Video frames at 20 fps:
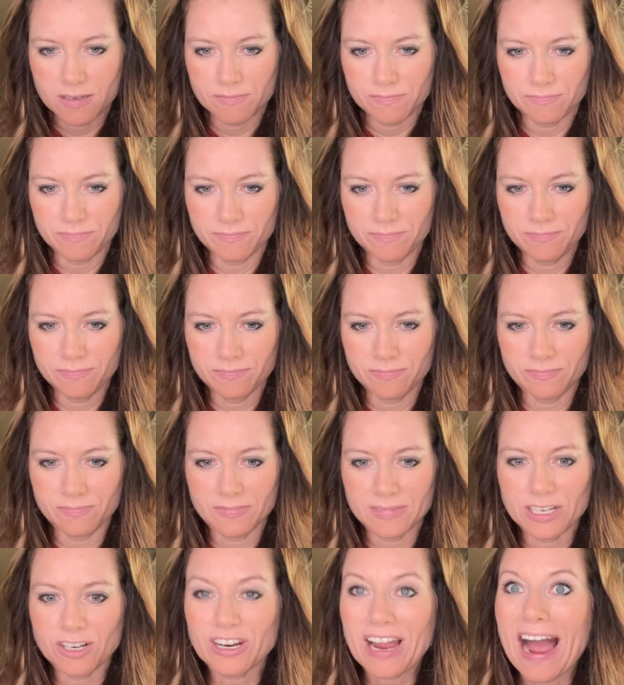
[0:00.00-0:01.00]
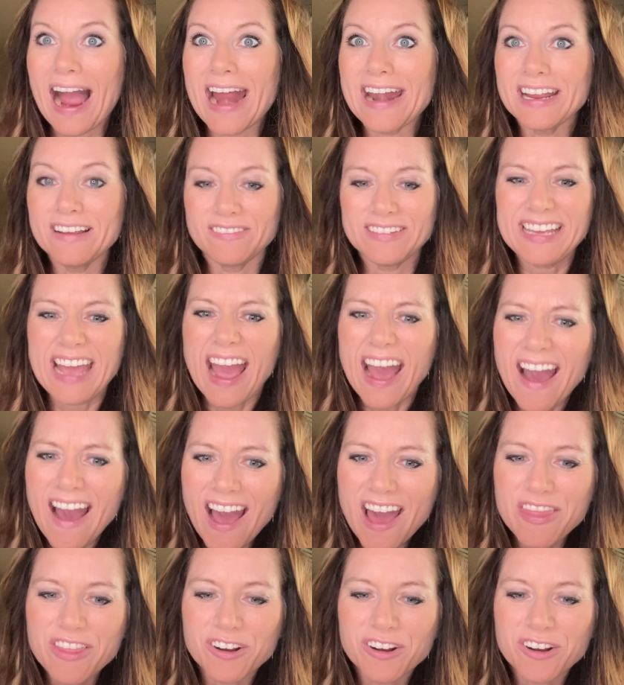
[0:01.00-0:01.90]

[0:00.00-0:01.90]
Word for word: Mmm, they're kind of, yeah,